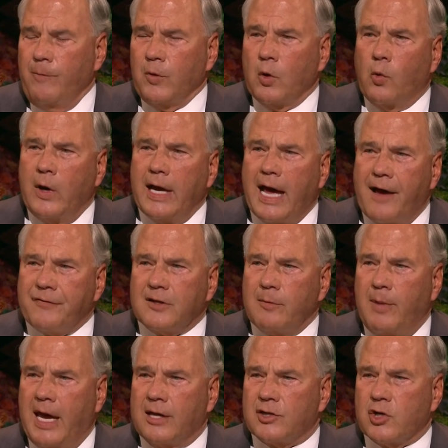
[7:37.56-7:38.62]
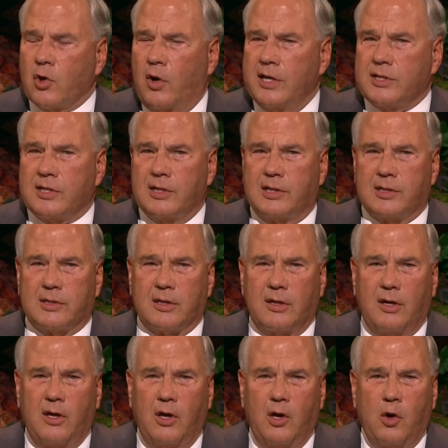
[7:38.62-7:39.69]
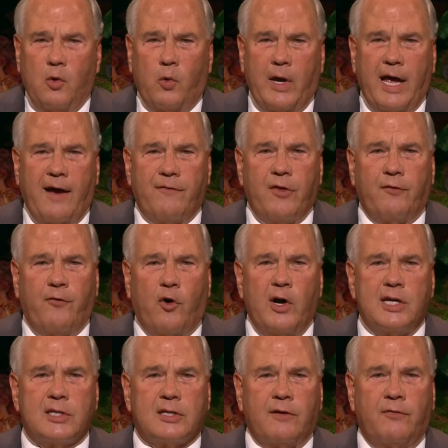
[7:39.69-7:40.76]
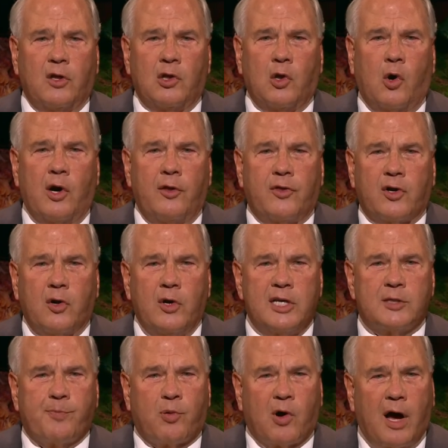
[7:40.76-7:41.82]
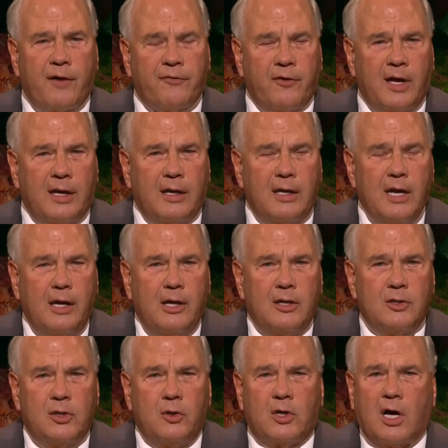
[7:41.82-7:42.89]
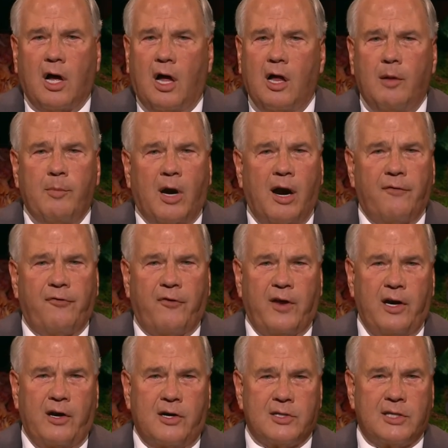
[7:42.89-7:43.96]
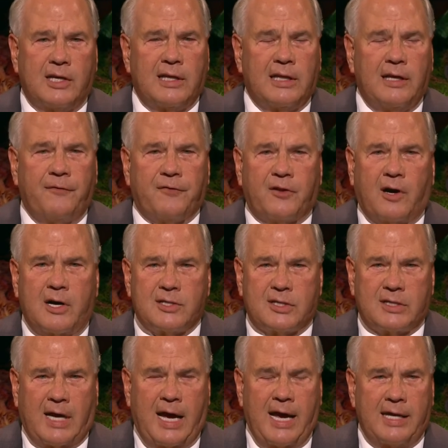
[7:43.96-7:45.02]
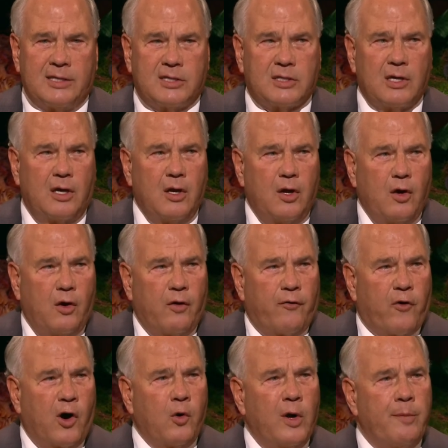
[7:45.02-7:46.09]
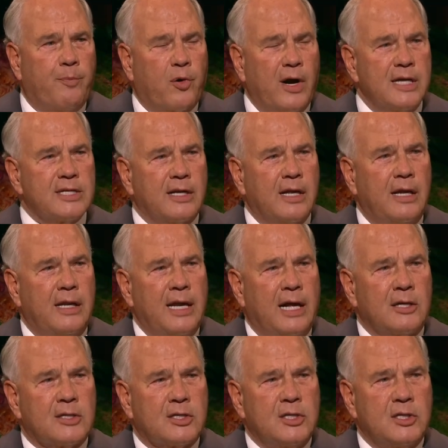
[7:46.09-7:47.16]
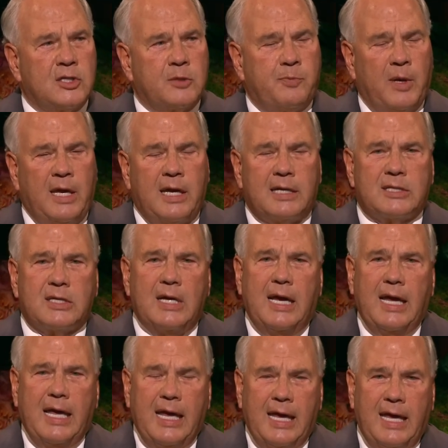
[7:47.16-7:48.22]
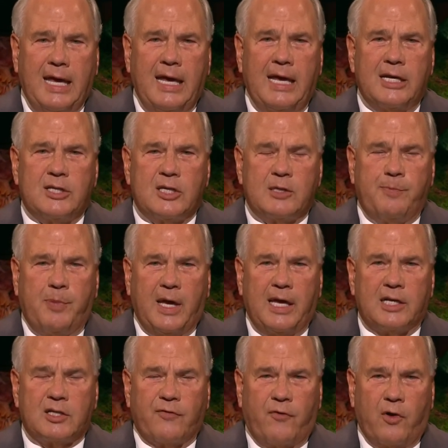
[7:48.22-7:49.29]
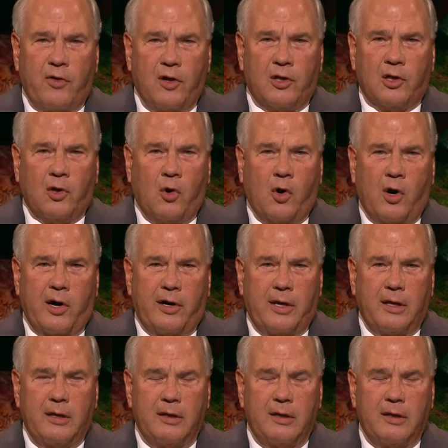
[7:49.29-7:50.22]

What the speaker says: We have to make choices. We have the voice of the Lord through his prophet to calm our fears and lift our sights. For when President Nelson speaks, he speaks for the Lord.